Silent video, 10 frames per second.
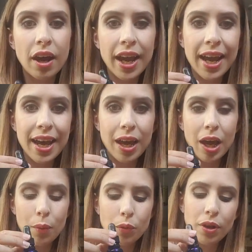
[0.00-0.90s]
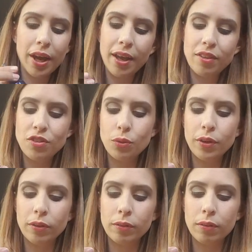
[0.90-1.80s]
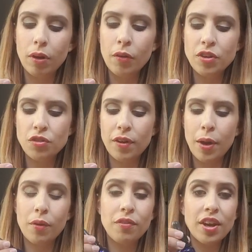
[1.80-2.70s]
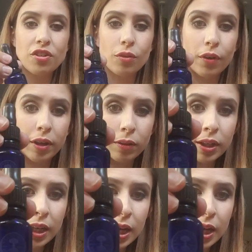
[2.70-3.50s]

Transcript: I had this oil, orange flower facial oil,